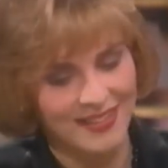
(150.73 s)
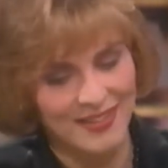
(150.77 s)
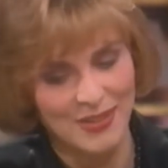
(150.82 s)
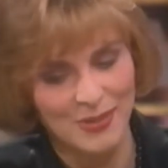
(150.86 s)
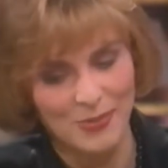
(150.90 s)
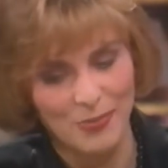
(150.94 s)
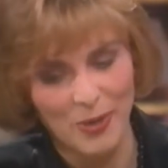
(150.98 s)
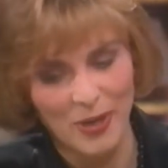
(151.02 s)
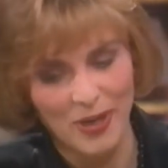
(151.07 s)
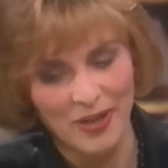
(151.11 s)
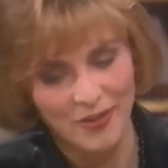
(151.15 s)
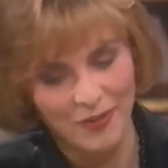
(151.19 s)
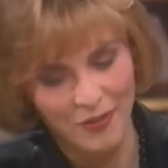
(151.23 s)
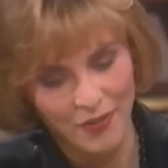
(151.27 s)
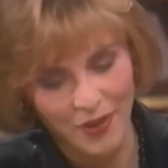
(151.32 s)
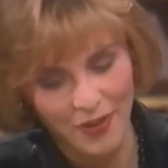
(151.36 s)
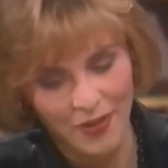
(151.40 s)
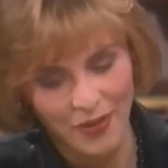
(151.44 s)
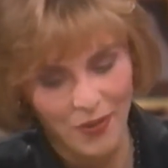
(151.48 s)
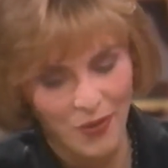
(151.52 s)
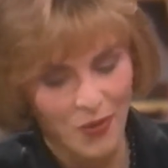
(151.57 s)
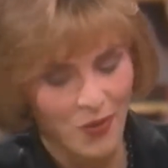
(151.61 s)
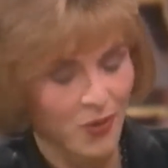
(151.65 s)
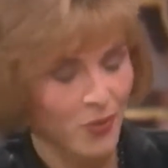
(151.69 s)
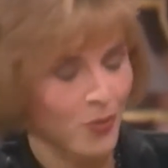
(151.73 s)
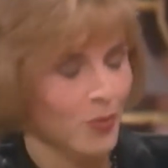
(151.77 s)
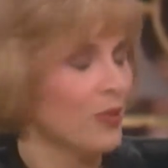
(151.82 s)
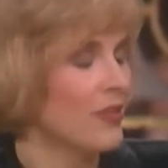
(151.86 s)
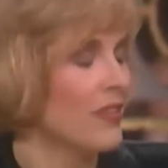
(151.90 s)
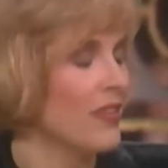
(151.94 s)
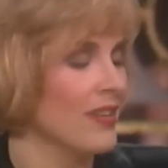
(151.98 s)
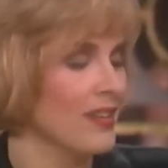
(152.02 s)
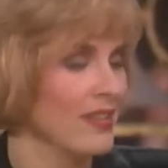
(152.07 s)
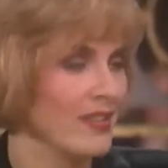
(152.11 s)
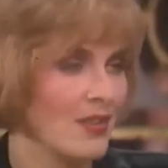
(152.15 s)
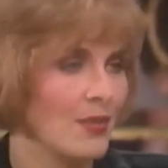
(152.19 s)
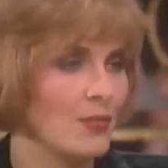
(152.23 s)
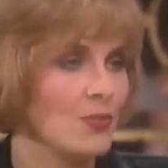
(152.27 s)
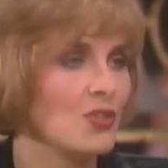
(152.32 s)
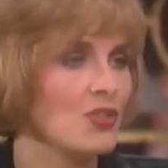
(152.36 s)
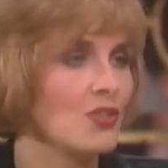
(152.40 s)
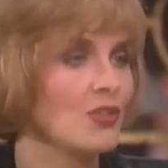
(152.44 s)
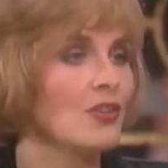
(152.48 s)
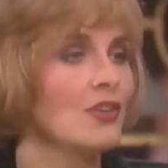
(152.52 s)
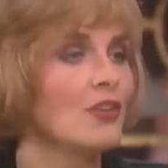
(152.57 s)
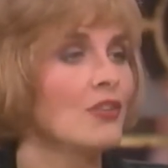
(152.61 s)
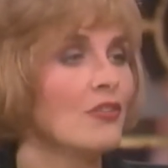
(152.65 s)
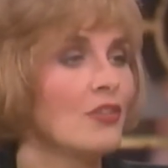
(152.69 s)
in spite of all the horrible things I'm
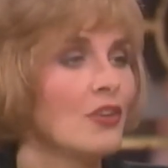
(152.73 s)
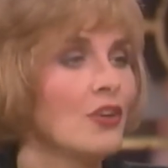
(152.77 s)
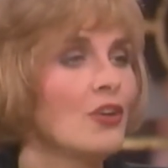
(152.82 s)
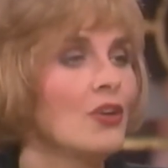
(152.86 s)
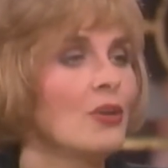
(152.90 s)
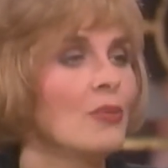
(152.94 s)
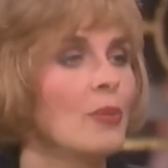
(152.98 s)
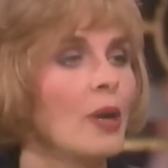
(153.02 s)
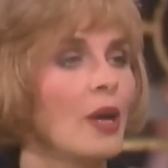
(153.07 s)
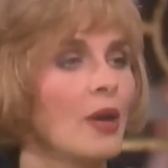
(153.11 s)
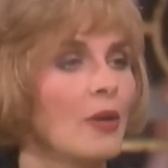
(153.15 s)
sure you've heard